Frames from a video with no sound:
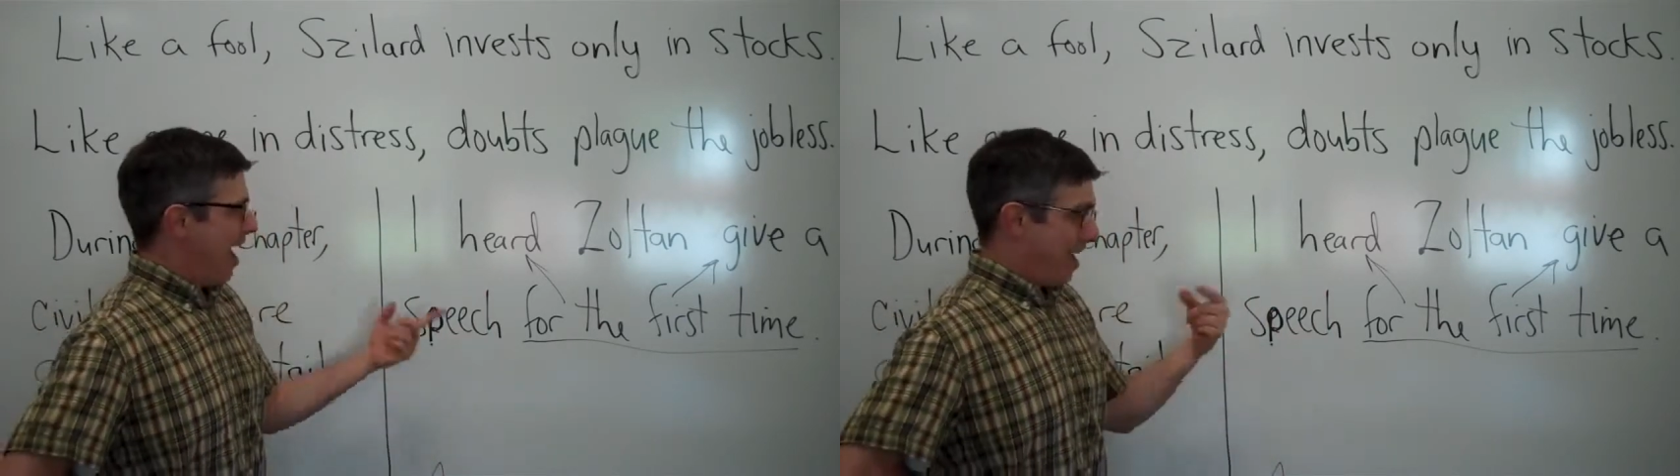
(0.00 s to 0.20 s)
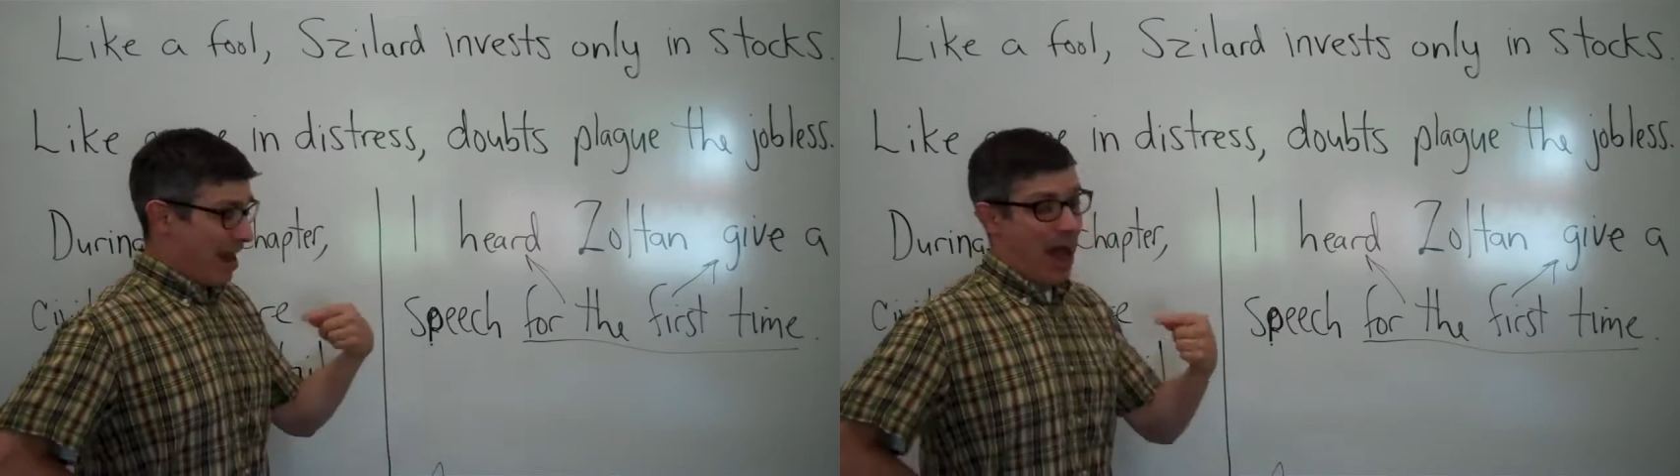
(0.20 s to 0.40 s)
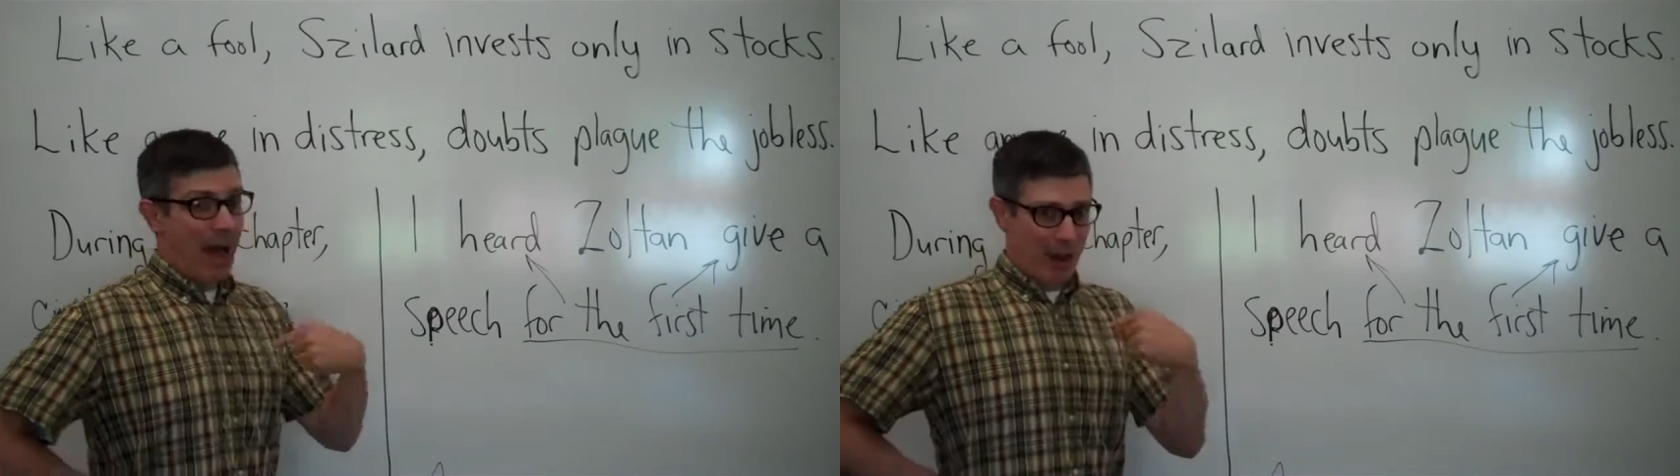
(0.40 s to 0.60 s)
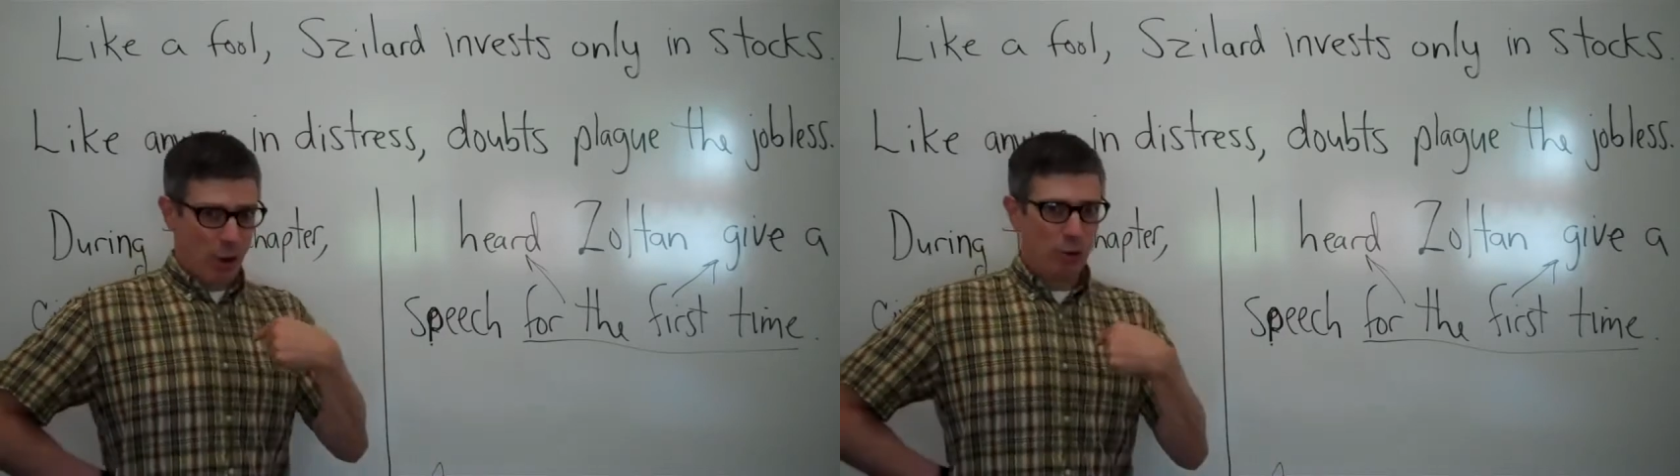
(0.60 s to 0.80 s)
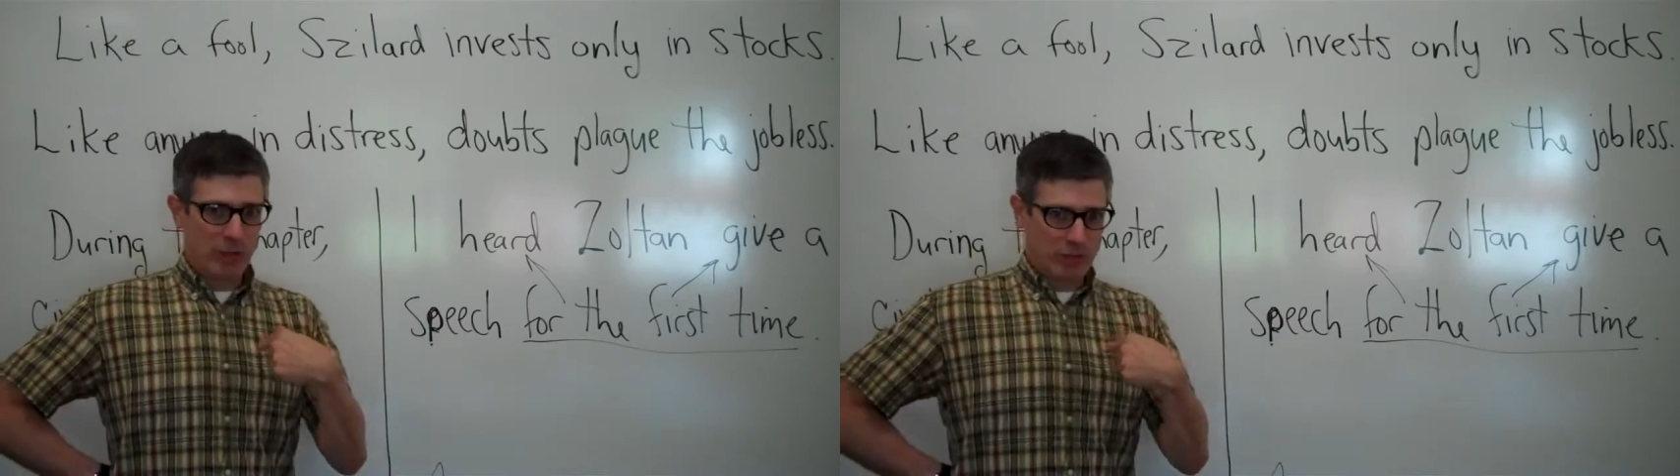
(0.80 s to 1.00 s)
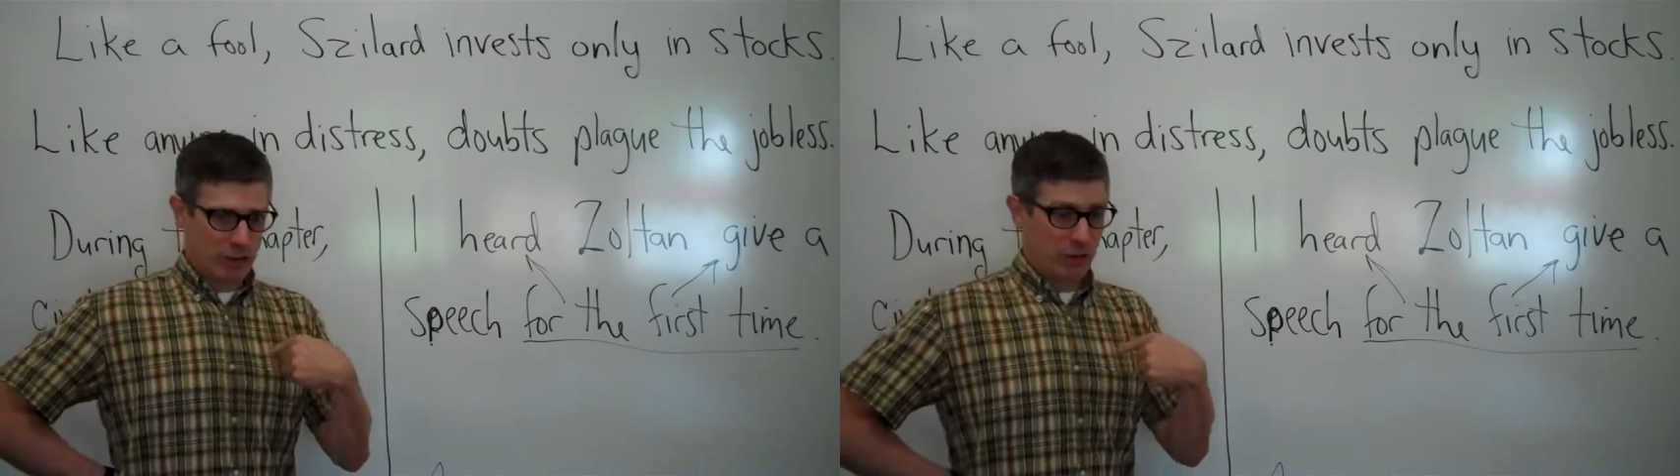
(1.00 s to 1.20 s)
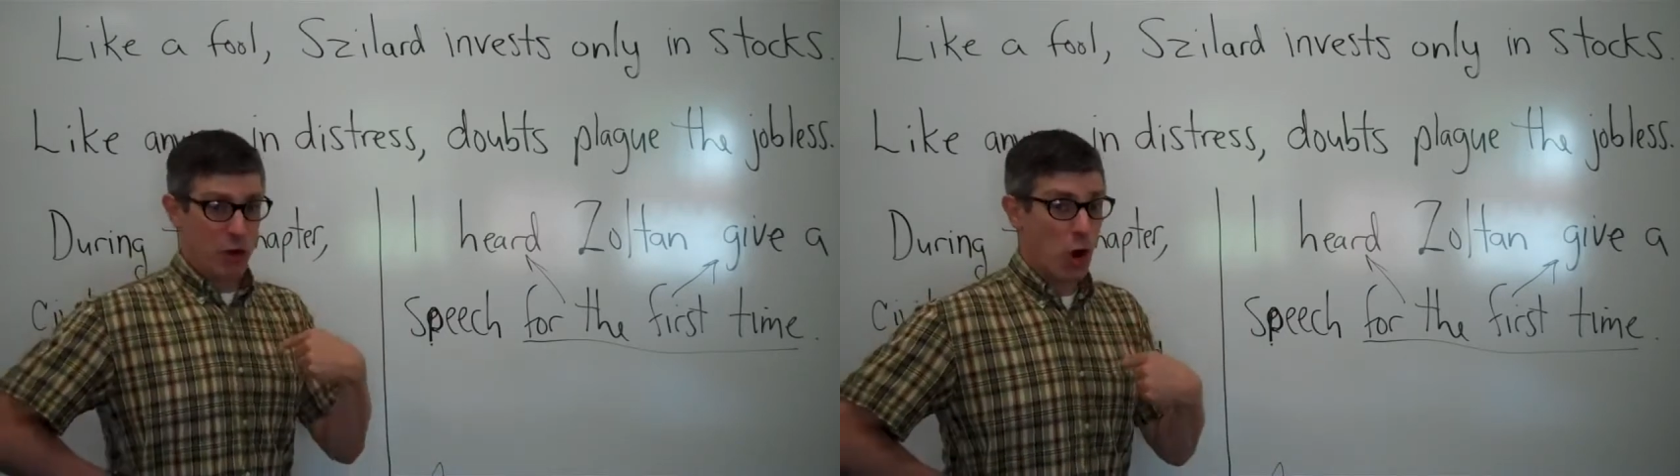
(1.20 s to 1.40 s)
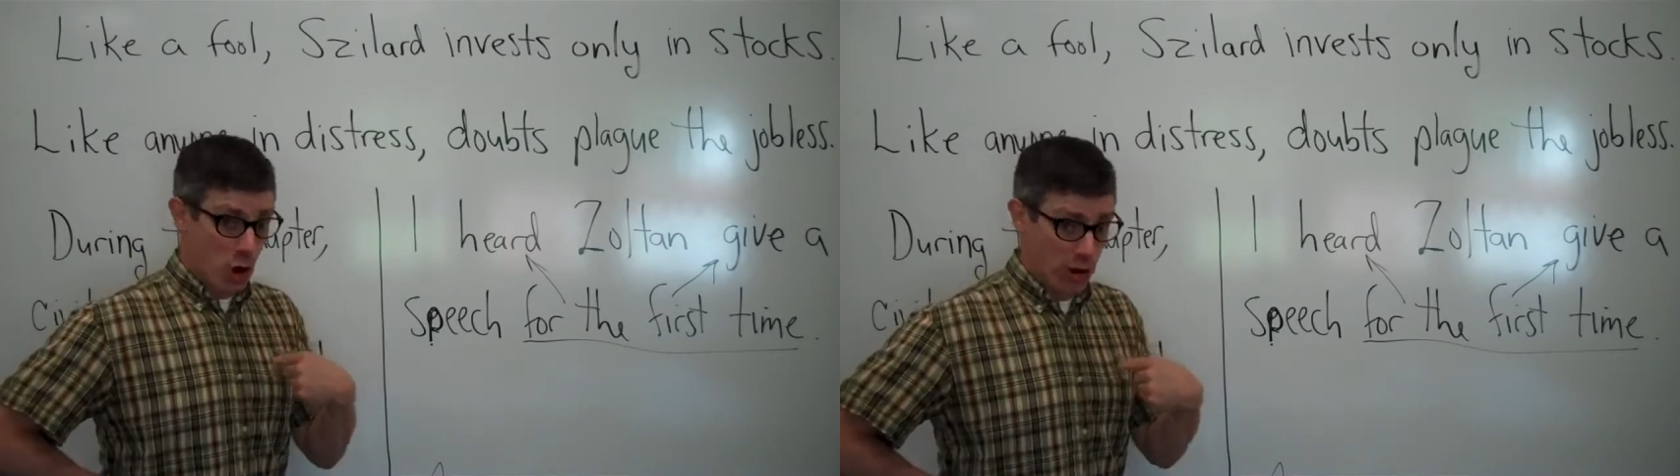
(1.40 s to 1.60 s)
and I only just
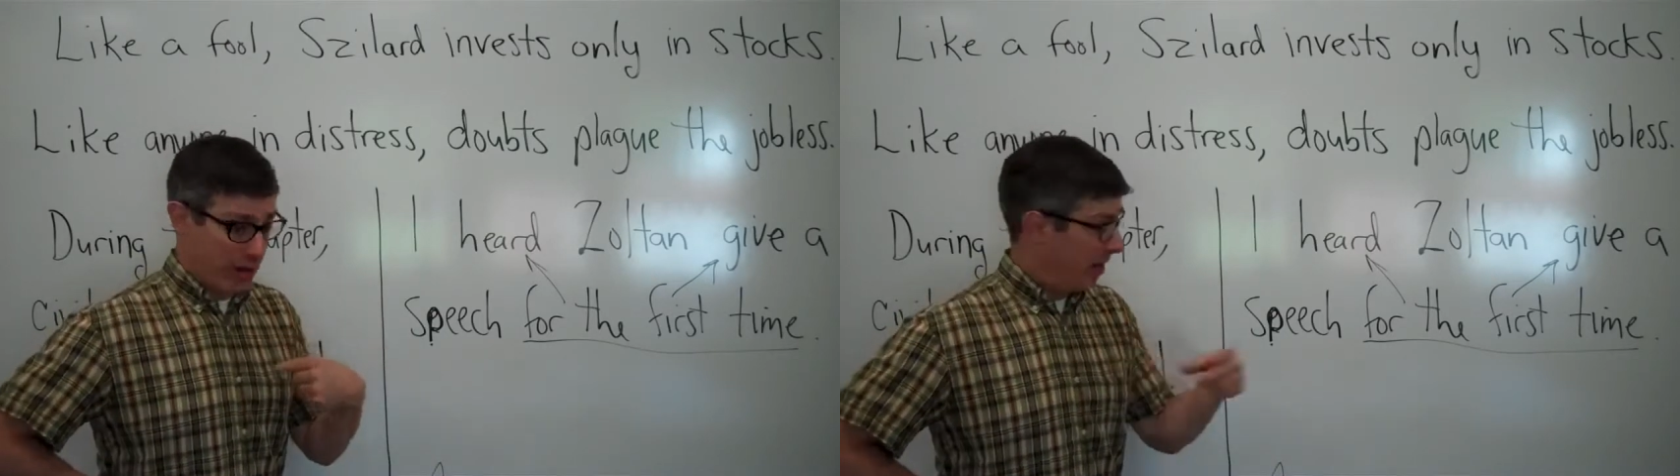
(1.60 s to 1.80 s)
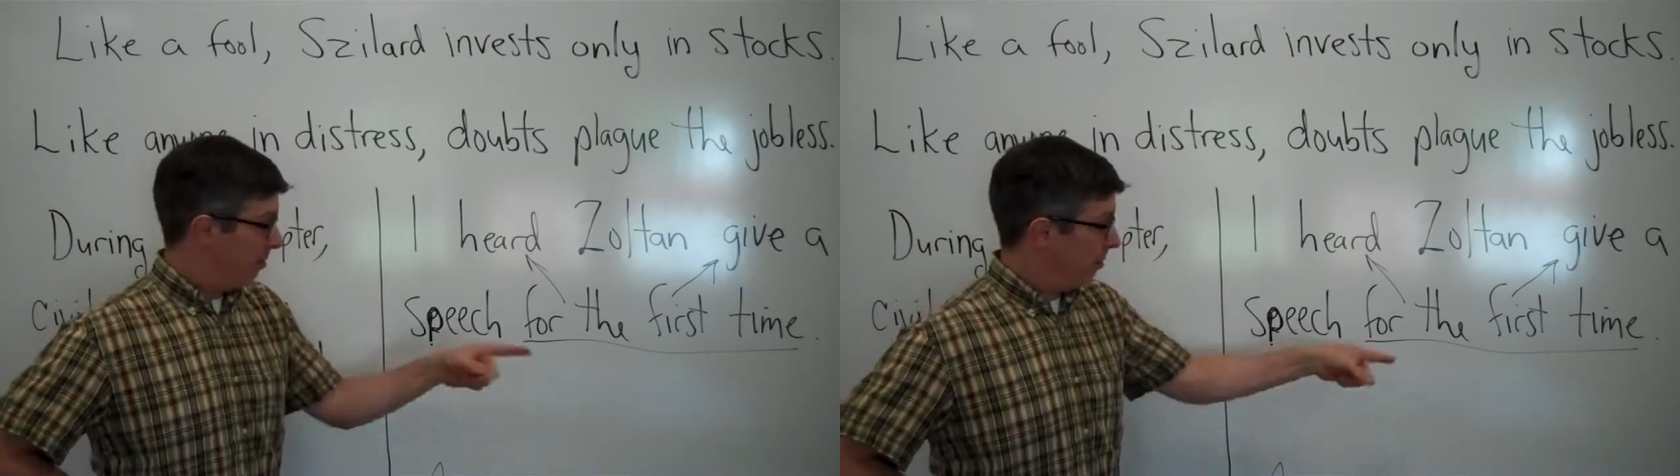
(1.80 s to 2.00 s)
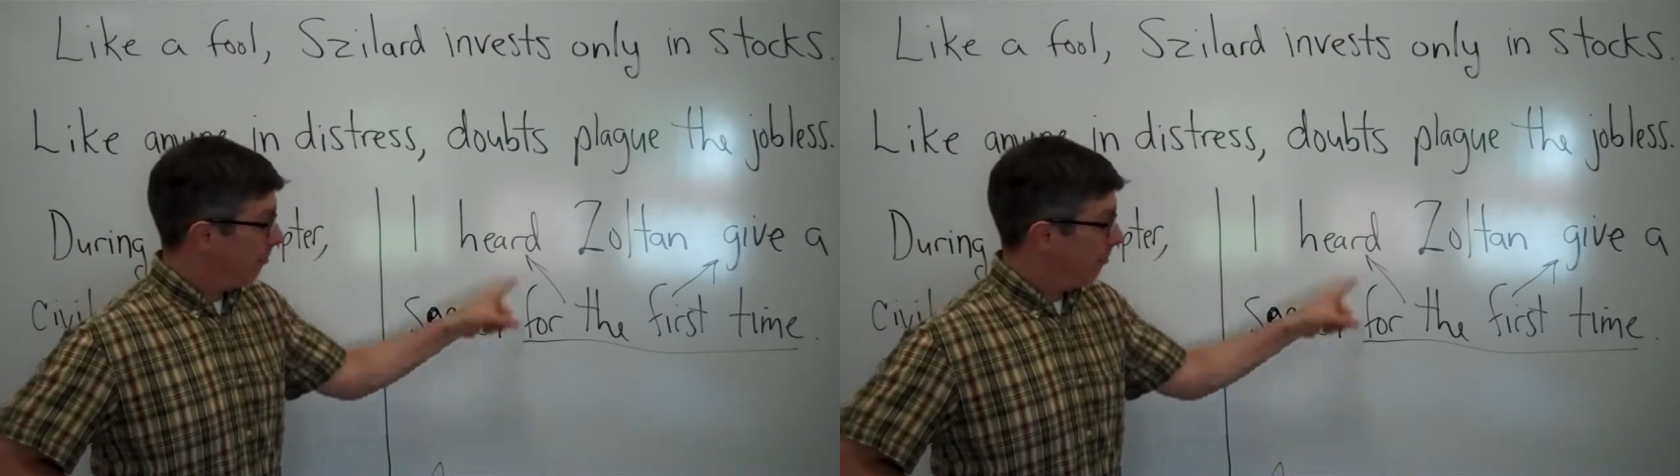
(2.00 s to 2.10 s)
heard him